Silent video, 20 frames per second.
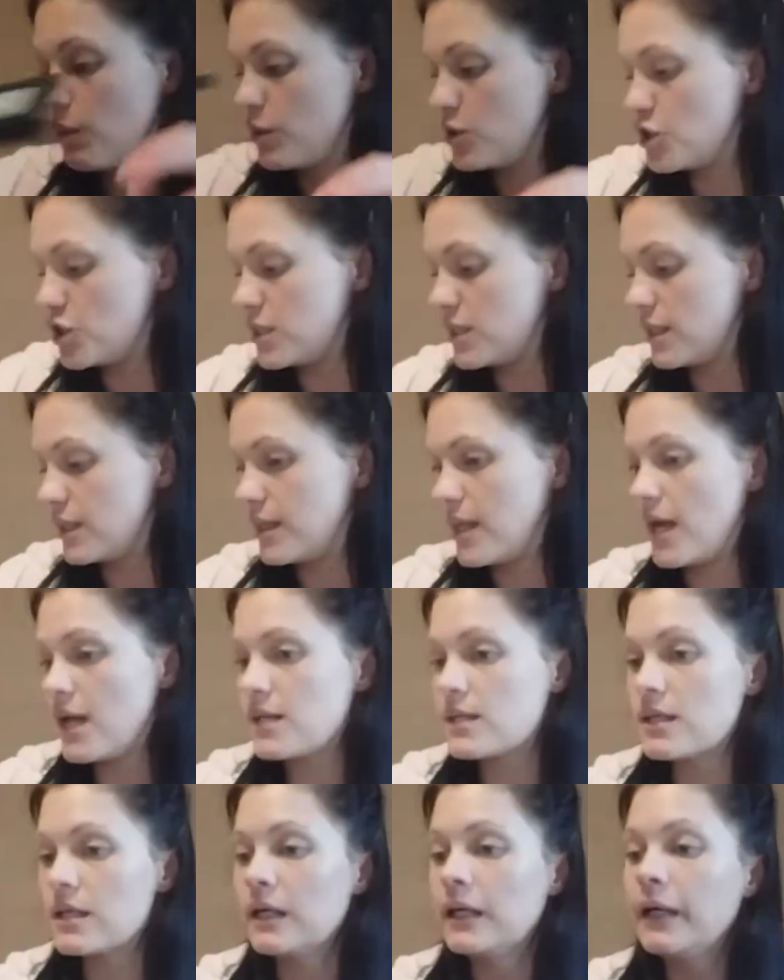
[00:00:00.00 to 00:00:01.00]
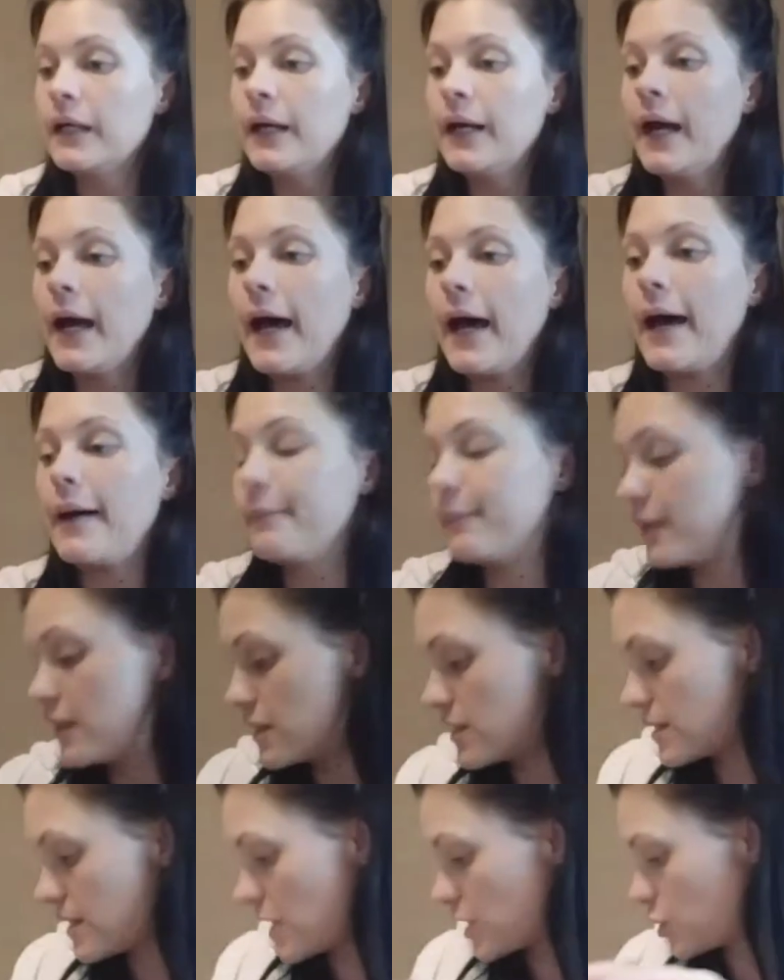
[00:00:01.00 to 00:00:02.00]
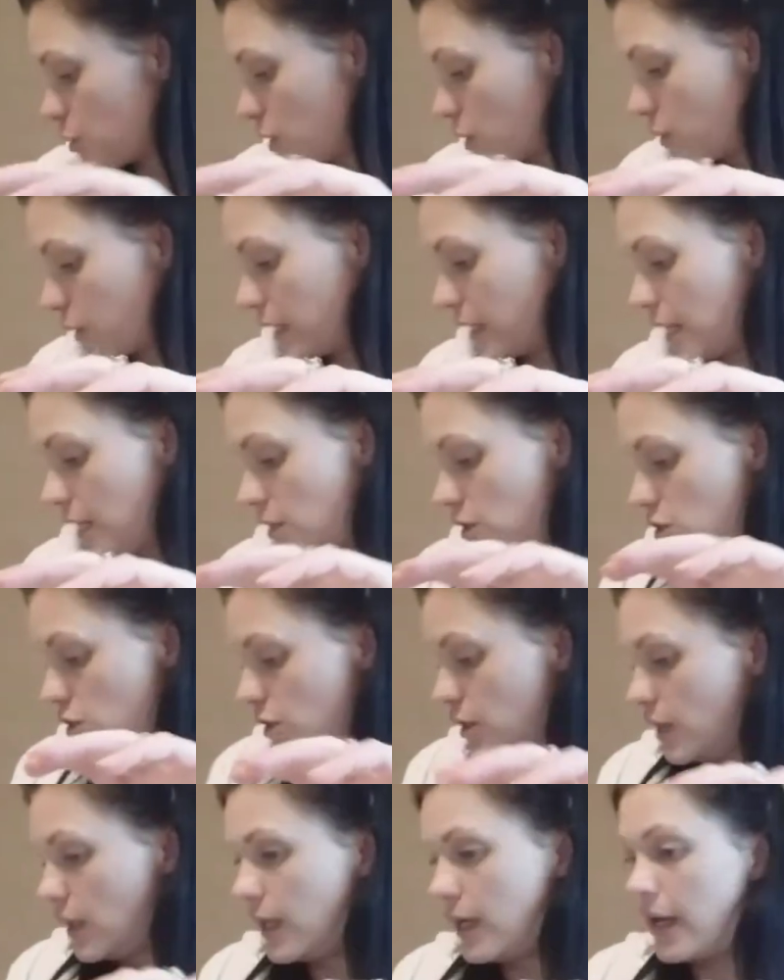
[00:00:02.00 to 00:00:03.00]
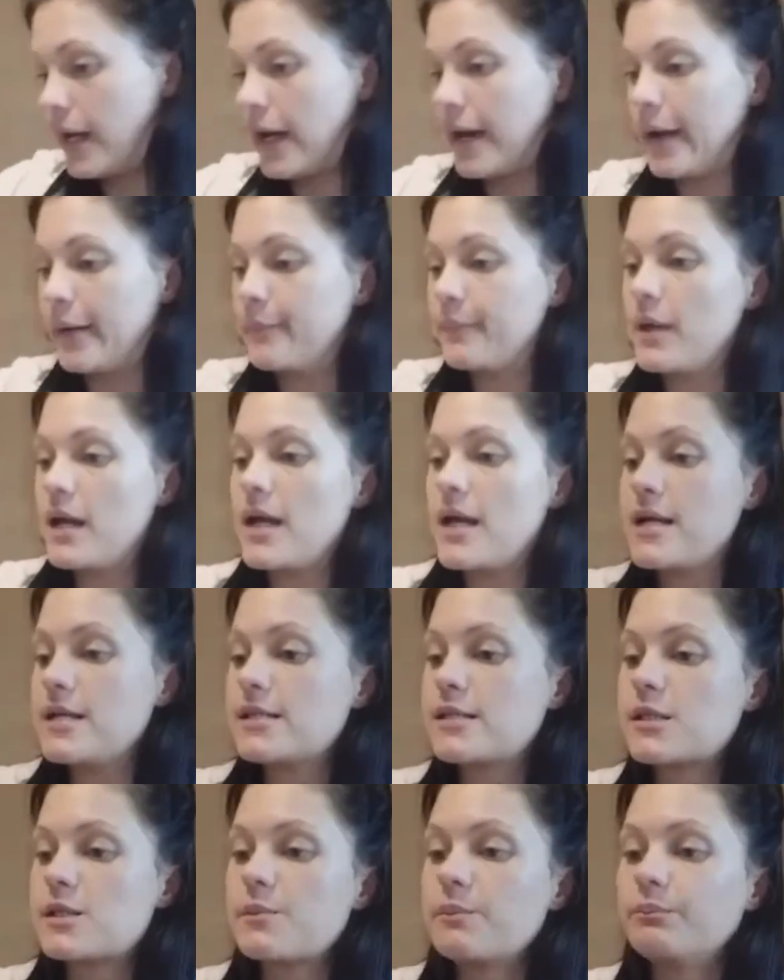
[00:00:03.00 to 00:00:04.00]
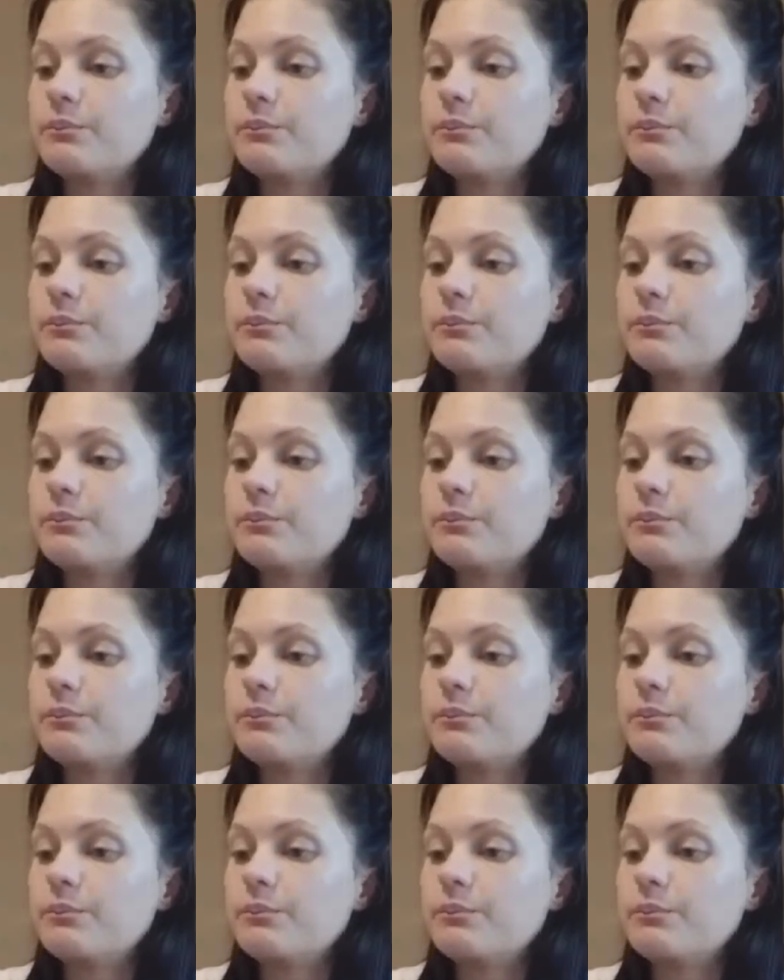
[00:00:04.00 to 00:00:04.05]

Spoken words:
when she did that. But this is actually what I want to get to. Is